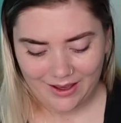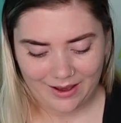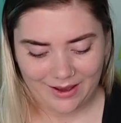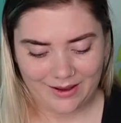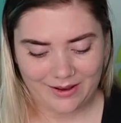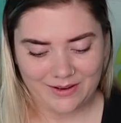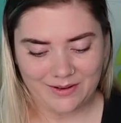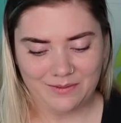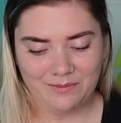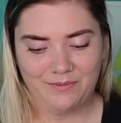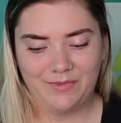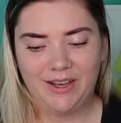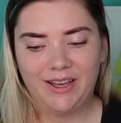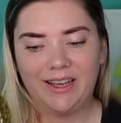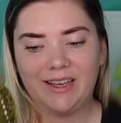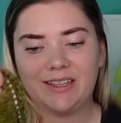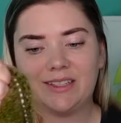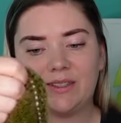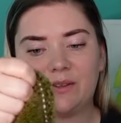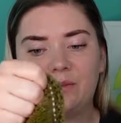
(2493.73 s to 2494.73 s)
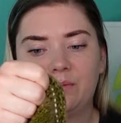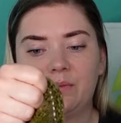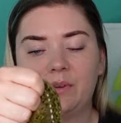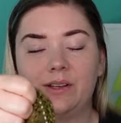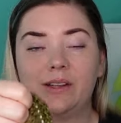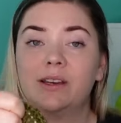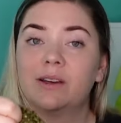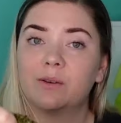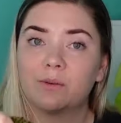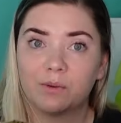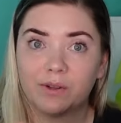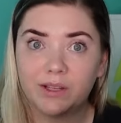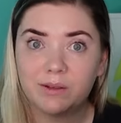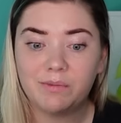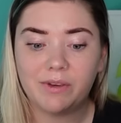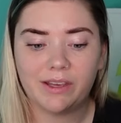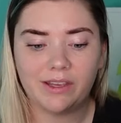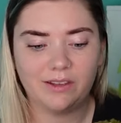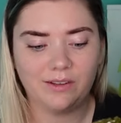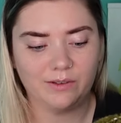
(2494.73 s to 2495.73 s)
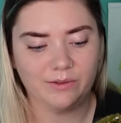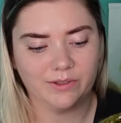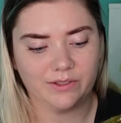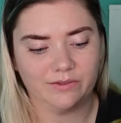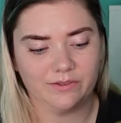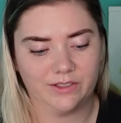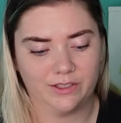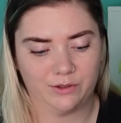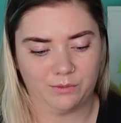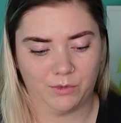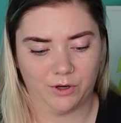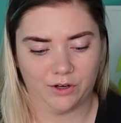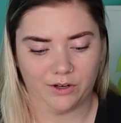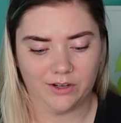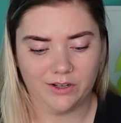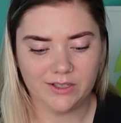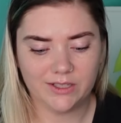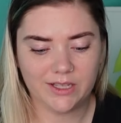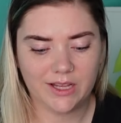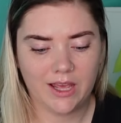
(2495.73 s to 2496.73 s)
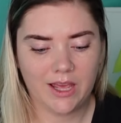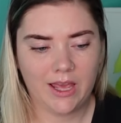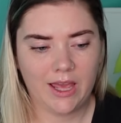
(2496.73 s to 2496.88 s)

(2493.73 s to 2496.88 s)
Um, so I've been really making use of stitch markers